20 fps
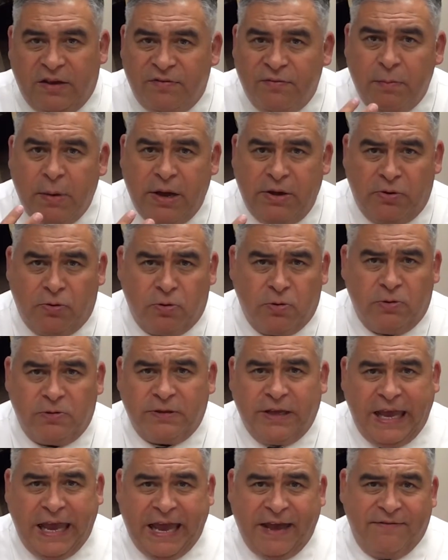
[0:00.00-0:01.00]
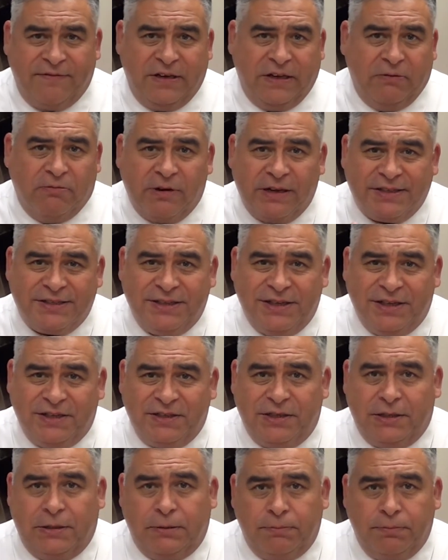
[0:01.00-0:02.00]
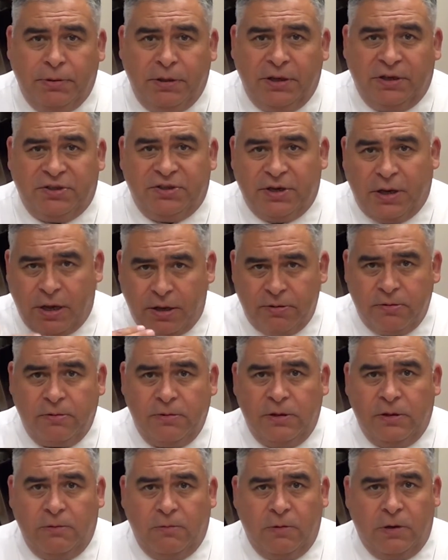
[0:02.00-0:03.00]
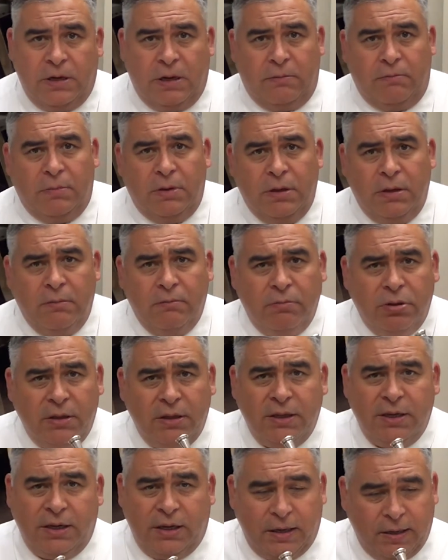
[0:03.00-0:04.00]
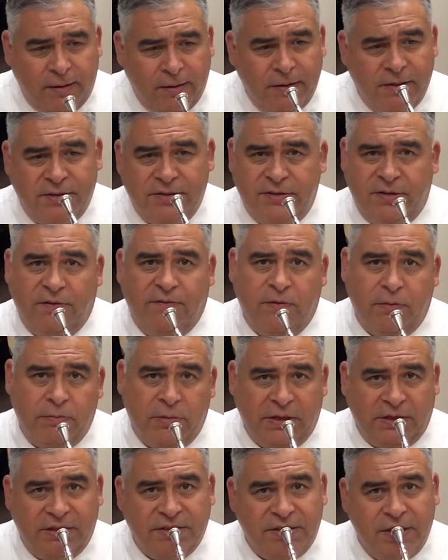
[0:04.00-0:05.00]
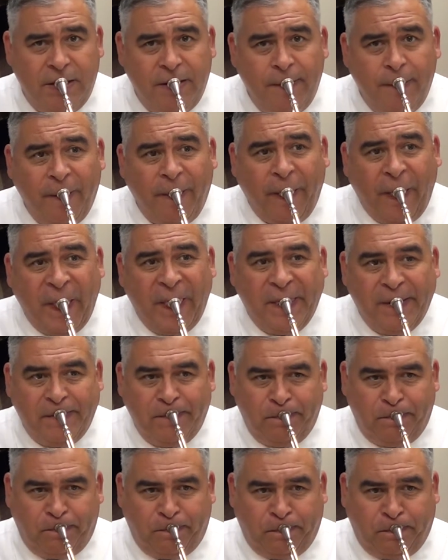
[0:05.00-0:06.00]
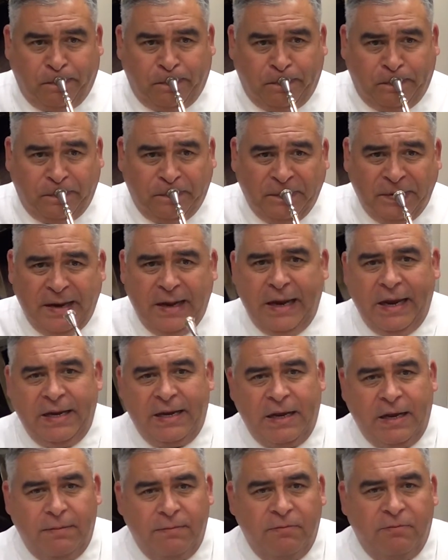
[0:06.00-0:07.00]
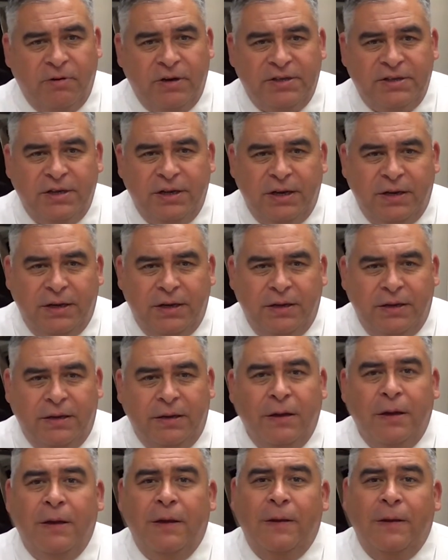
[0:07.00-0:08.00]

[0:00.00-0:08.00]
If my oral cavity resonates at a pitch other than what I'm playing, so if I'm playing a C, and I'm resonating